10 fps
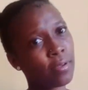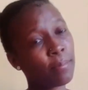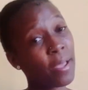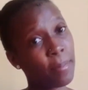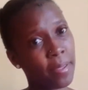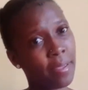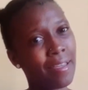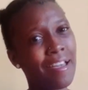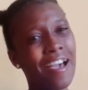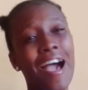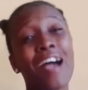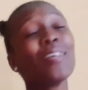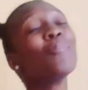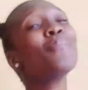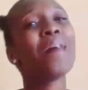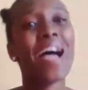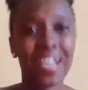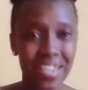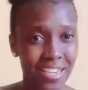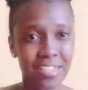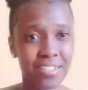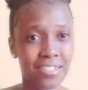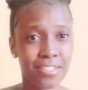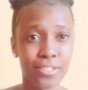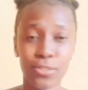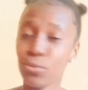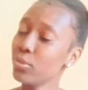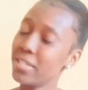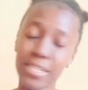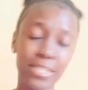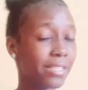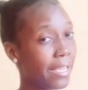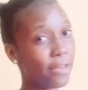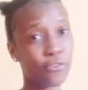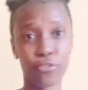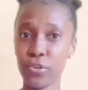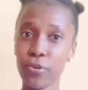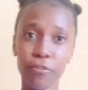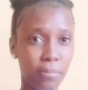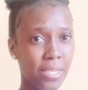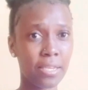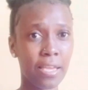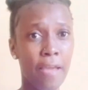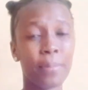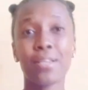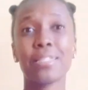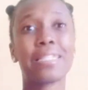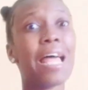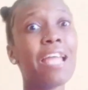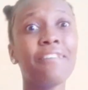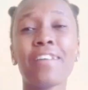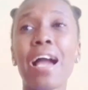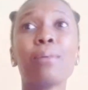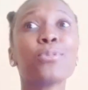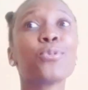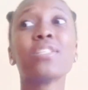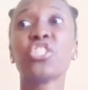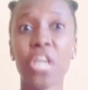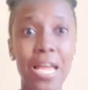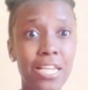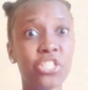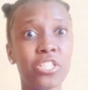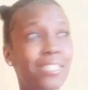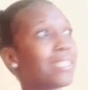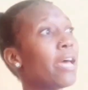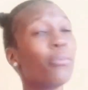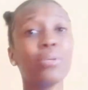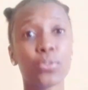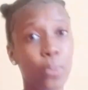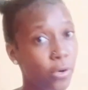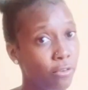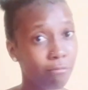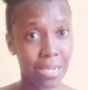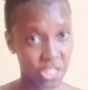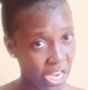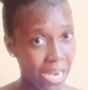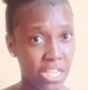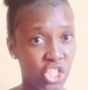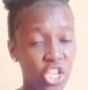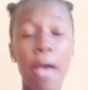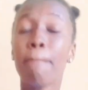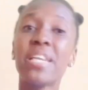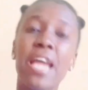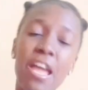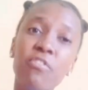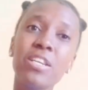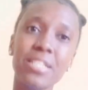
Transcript: baby, I am back. You didn't get rid of me, because life comes with challenges. That was one of my challenge. But every